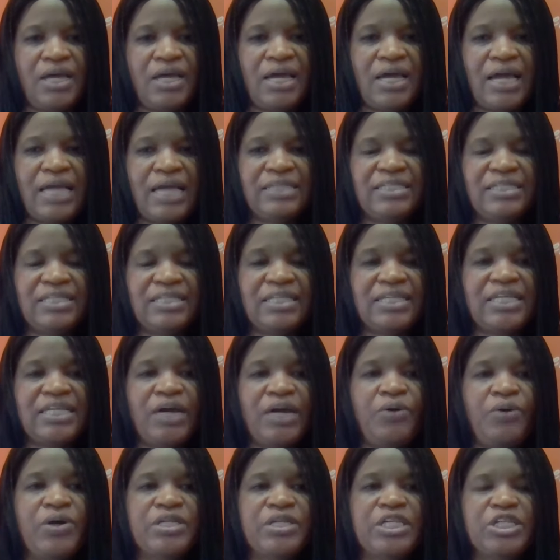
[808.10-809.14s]
I said that I
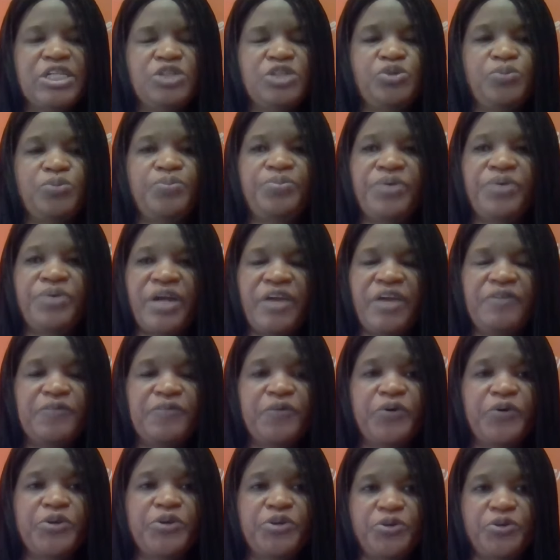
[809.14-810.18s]
wanted to pray
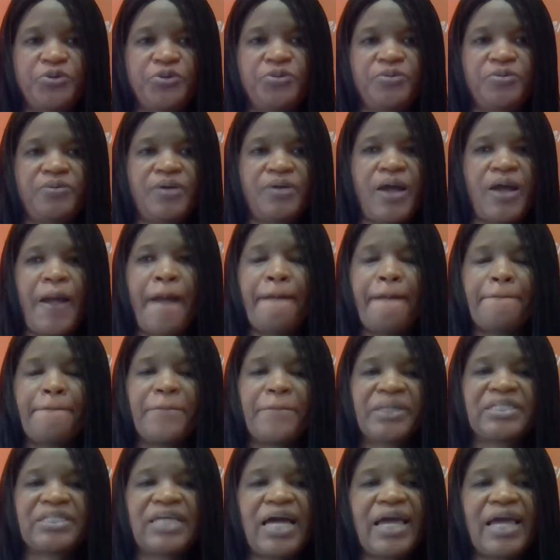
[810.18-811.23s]
for you,
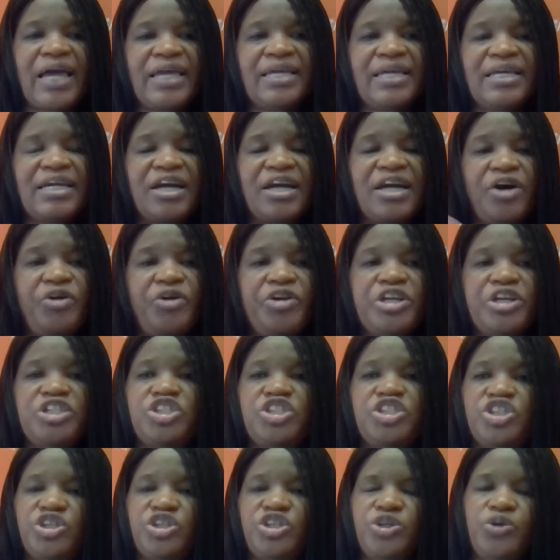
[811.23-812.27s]
but I
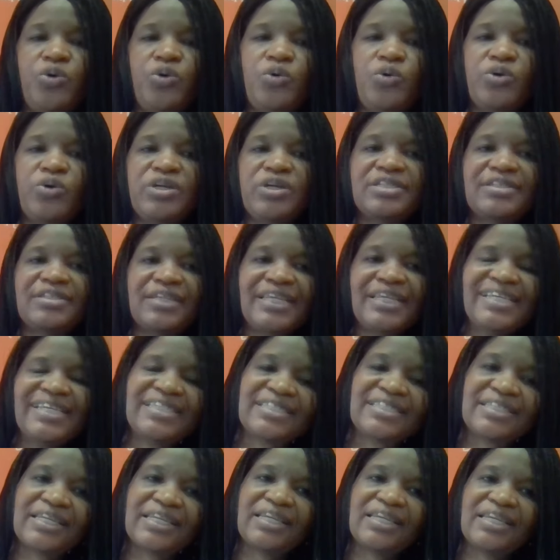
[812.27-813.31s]
encourage you who is
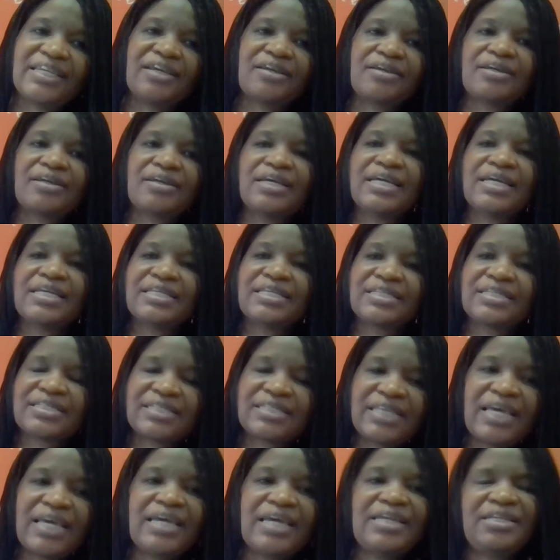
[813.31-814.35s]
listening
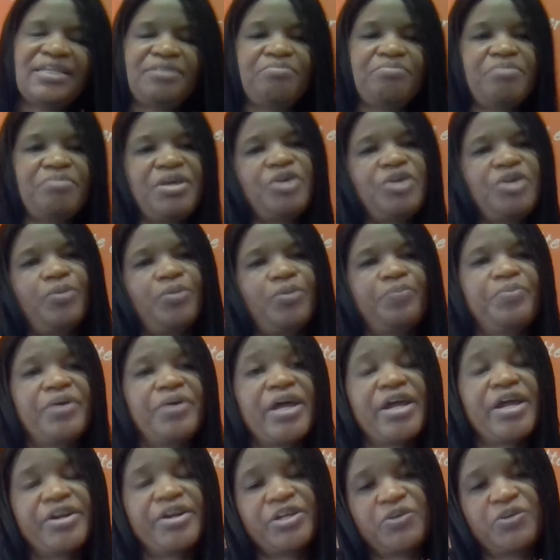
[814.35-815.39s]
send me your
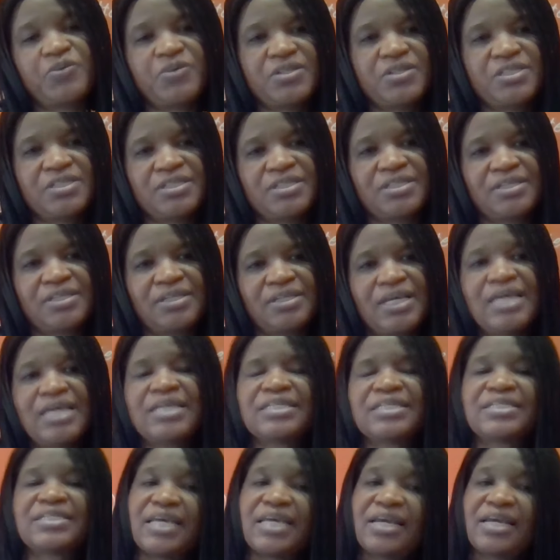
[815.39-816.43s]
prayer request.
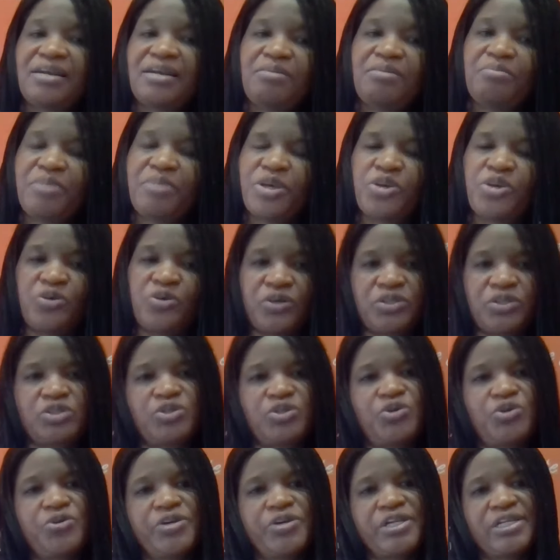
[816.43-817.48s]
Tell me your
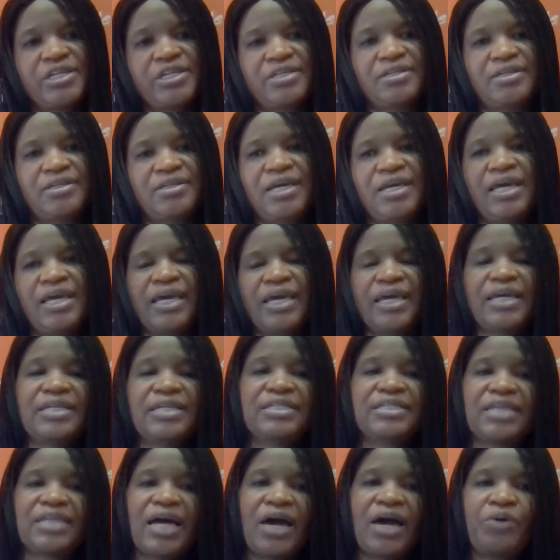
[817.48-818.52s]
story, and
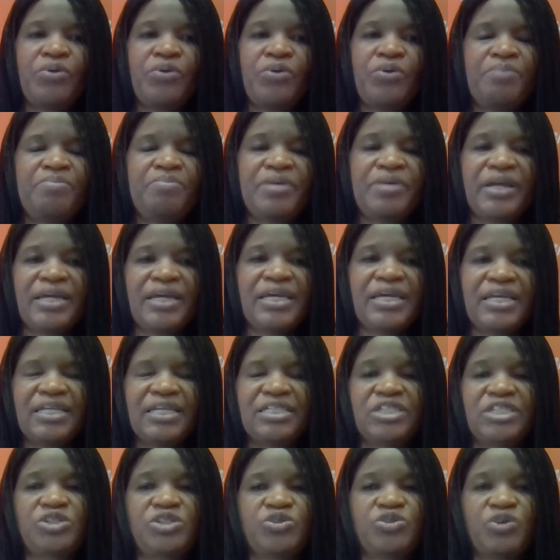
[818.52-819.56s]
I will bring it
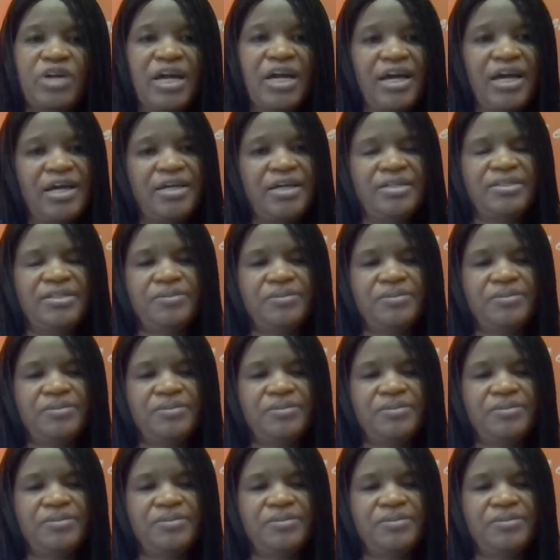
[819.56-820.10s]
to God